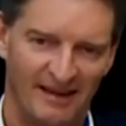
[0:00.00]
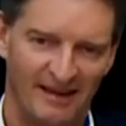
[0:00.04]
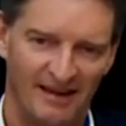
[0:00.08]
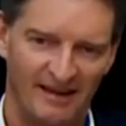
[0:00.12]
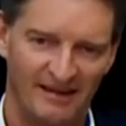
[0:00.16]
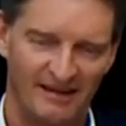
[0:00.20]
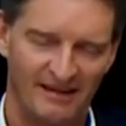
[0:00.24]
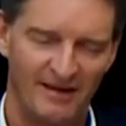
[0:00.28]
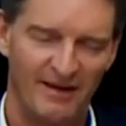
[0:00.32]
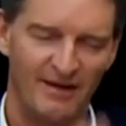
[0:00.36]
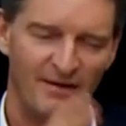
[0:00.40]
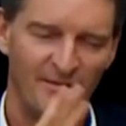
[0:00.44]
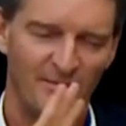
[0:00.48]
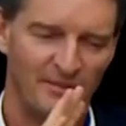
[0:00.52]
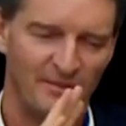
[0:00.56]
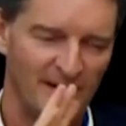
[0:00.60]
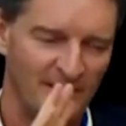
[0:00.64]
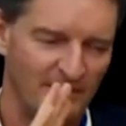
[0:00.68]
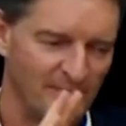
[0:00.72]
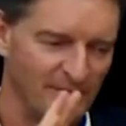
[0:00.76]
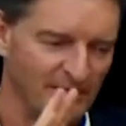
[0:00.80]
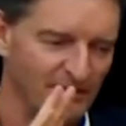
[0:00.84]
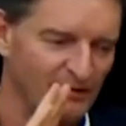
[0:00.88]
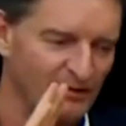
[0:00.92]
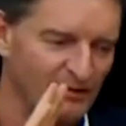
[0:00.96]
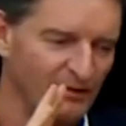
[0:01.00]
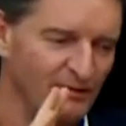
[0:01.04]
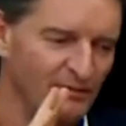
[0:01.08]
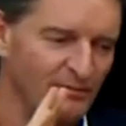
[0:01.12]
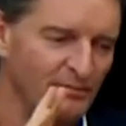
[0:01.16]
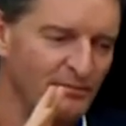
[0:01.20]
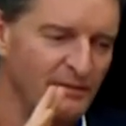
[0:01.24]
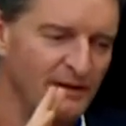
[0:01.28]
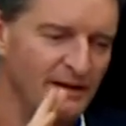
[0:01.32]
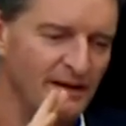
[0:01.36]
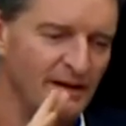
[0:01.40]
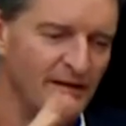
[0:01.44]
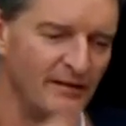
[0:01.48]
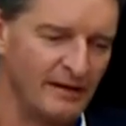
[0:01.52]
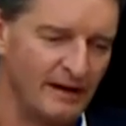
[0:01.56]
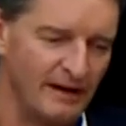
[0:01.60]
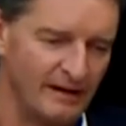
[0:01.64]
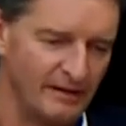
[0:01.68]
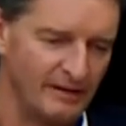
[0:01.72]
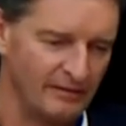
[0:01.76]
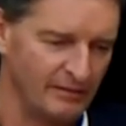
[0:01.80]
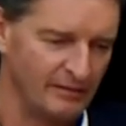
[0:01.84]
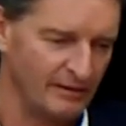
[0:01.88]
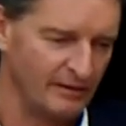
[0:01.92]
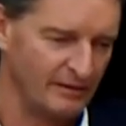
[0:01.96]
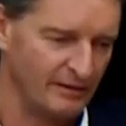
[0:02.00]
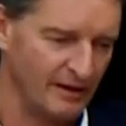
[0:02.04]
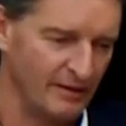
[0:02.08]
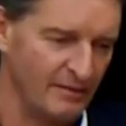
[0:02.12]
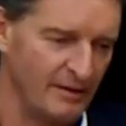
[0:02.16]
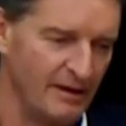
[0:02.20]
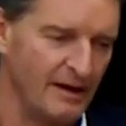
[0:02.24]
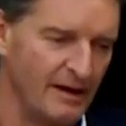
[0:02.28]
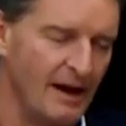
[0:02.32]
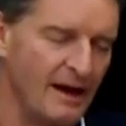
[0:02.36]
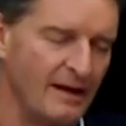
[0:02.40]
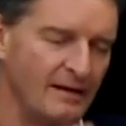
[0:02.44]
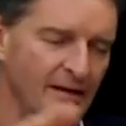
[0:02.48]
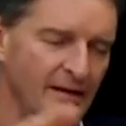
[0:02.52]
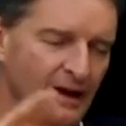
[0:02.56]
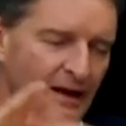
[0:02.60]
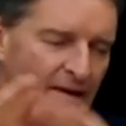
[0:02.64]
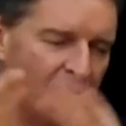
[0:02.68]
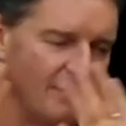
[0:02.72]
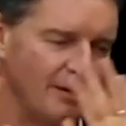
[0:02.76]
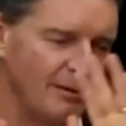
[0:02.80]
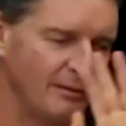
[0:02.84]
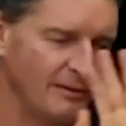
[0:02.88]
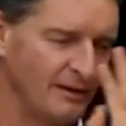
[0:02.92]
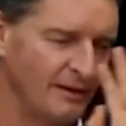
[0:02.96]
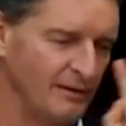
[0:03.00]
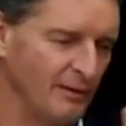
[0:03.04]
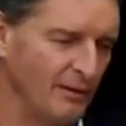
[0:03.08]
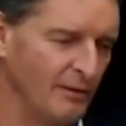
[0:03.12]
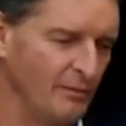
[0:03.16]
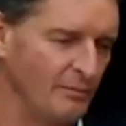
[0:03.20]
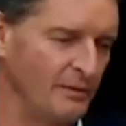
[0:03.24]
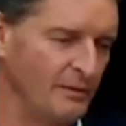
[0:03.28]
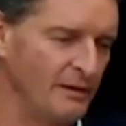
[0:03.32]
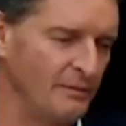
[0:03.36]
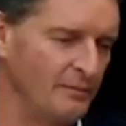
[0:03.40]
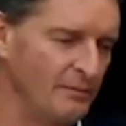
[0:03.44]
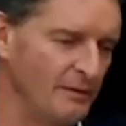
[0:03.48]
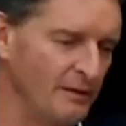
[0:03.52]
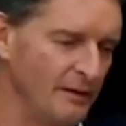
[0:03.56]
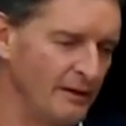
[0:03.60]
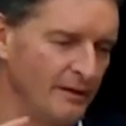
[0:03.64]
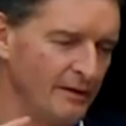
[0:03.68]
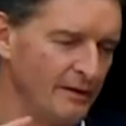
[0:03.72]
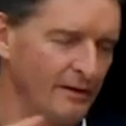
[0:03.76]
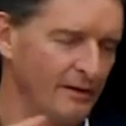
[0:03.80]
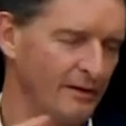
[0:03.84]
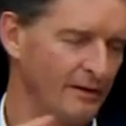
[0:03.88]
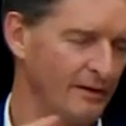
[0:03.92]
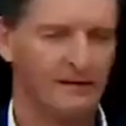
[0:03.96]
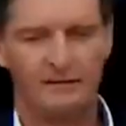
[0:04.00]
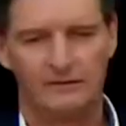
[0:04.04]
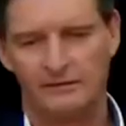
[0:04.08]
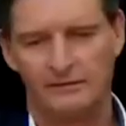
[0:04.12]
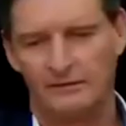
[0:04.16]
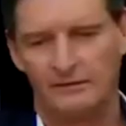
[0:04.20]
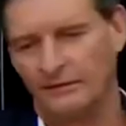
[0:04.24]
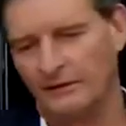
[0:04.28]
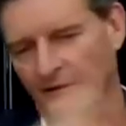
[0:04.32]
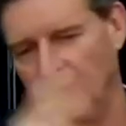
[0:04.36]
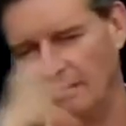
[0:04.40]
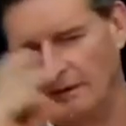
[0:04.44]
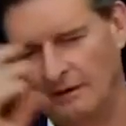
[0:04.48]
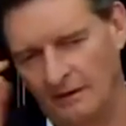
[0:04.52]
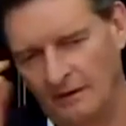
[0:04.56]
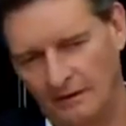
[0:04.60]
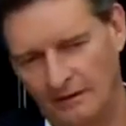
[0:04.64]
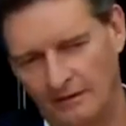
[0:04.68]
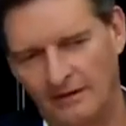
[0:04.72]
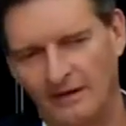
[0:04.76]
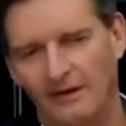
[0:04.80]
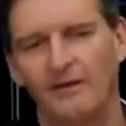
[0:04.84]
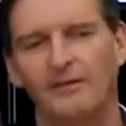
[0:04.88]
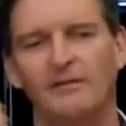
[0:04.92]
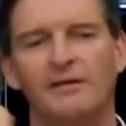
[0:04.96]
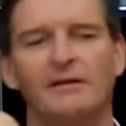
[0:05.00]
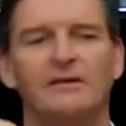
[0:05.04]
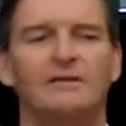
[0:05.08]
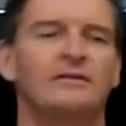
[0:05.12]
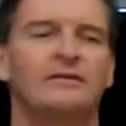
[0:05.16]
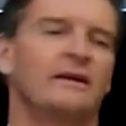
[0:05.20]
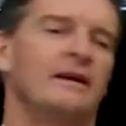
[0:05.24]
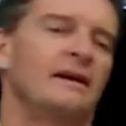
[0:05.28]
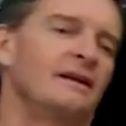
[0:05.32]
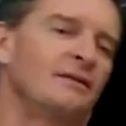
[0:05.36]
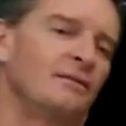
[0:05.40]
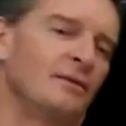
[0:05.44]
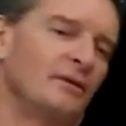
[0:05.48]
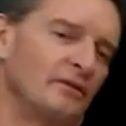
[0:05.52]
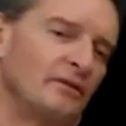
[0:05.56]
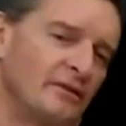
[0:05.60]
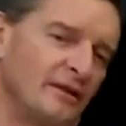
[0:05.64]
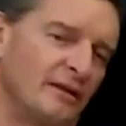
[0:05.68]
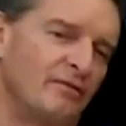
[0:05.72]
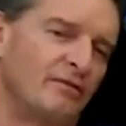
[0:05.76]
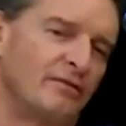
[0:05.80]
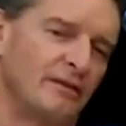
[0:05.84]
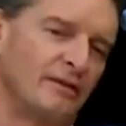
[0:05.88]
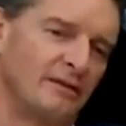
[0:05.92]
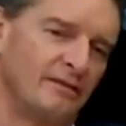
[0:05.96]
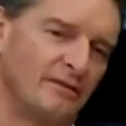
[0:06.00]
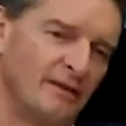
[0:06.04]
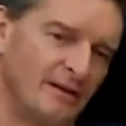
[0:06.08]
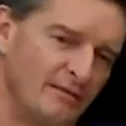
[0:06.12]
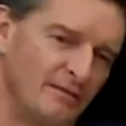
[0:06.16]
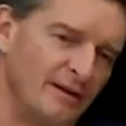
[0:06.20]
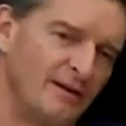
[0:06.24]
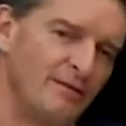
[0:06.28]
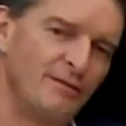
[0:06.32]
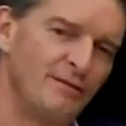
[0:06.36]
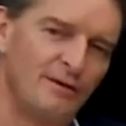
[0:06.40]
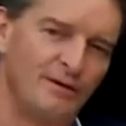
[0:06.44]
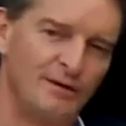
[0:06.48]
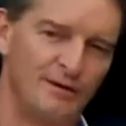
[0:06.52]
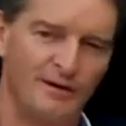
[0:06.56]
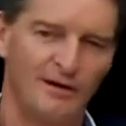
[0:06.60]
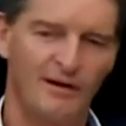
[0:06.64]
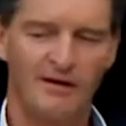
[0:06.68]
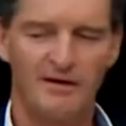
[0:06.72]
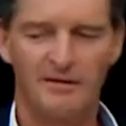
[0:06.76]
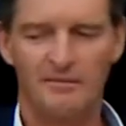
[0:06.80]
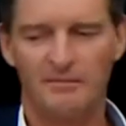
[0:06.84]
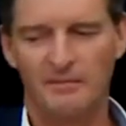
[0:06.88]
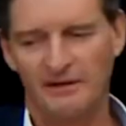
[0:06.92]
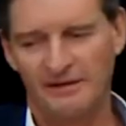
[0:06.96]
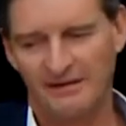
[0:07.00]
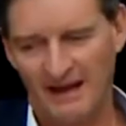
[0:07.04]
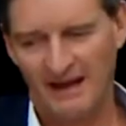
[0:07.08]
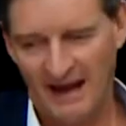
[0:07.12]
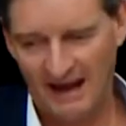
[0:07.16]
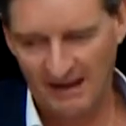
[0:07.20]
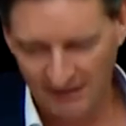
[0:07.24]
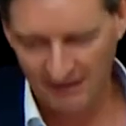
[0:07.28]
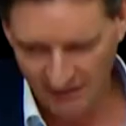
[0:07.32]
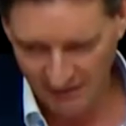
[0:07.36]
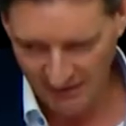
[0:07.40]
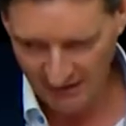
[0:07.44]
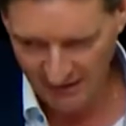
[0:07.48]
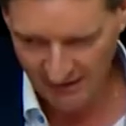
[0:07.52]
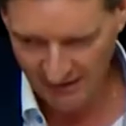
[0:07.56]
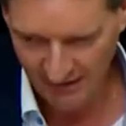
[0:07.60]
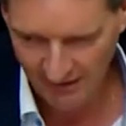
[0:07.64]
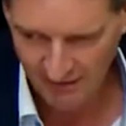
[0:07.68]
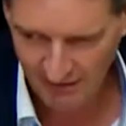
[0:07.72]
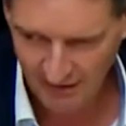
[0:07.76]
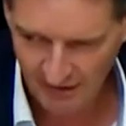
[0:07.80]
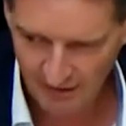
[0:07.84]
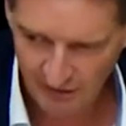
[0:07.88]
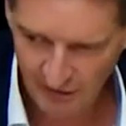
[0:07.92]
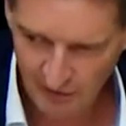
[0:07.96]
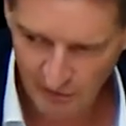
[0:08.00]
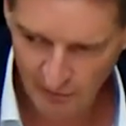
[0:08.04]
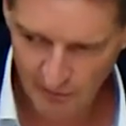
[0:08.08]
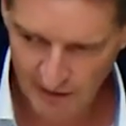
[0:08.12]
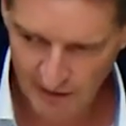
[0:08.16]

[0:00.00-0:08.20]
And young people should be aware of it. I mean, I know that old people are always, they always say it was different when we were young, but I see this as a